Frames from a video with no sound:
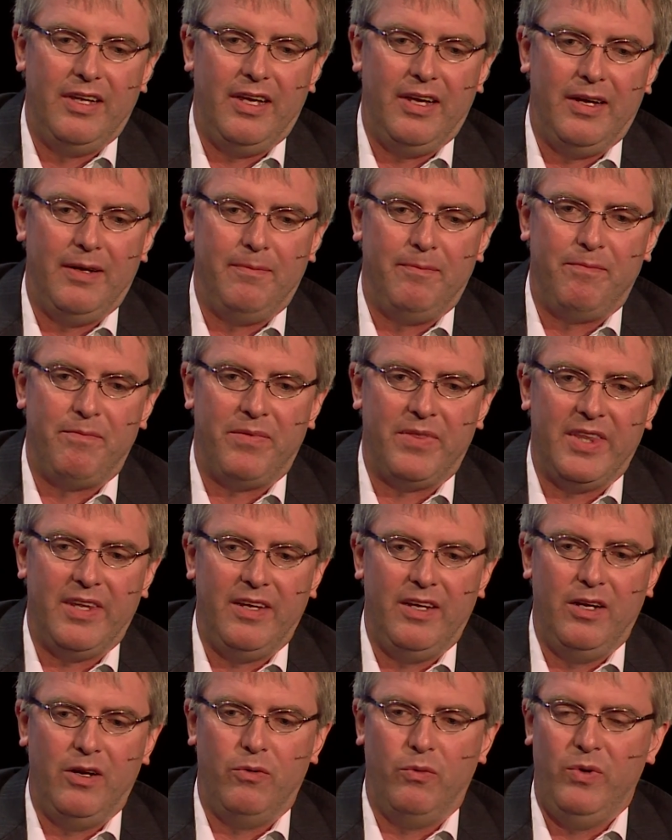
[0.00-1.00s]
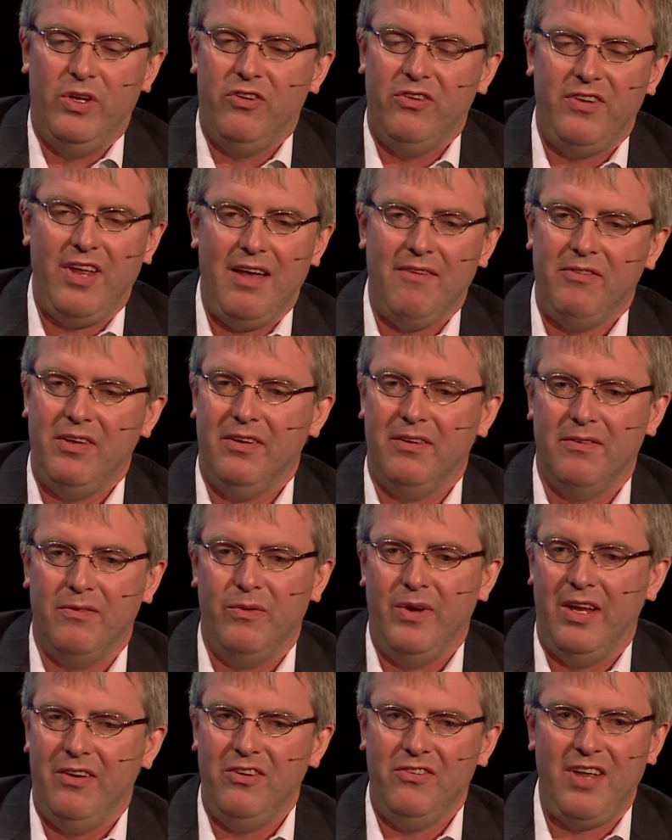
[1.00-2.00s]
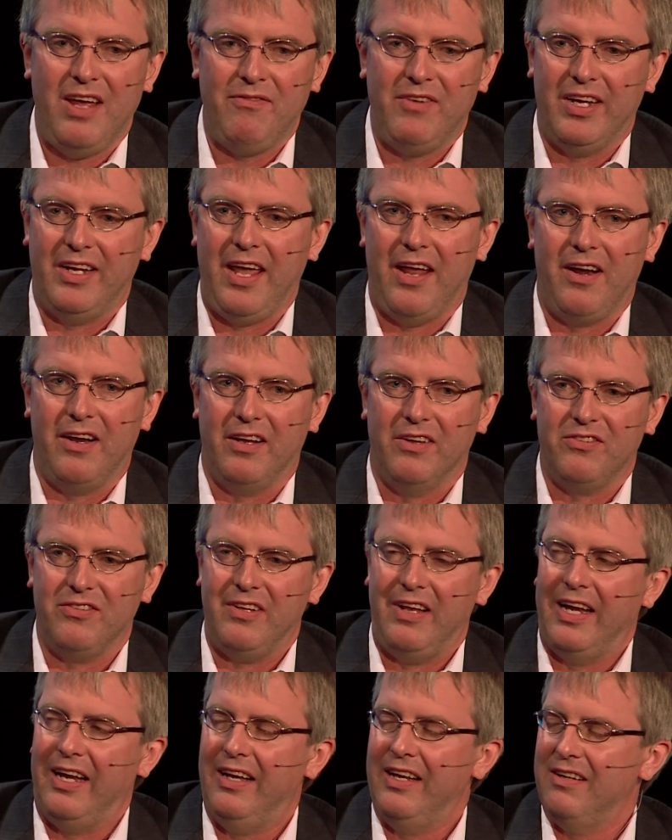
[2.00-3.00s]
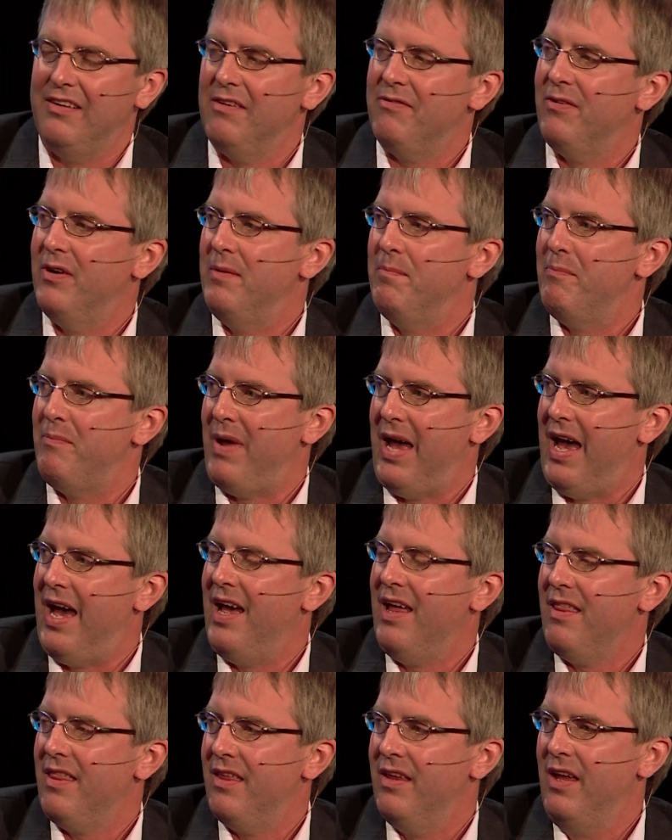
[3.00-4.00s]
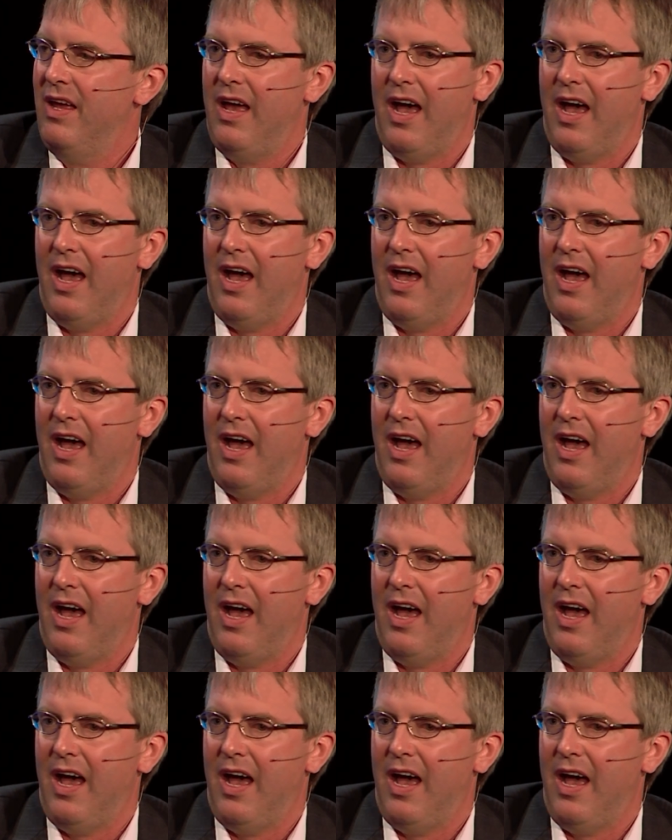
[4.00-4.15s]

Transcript: You know, we just have to get on a slightly different path.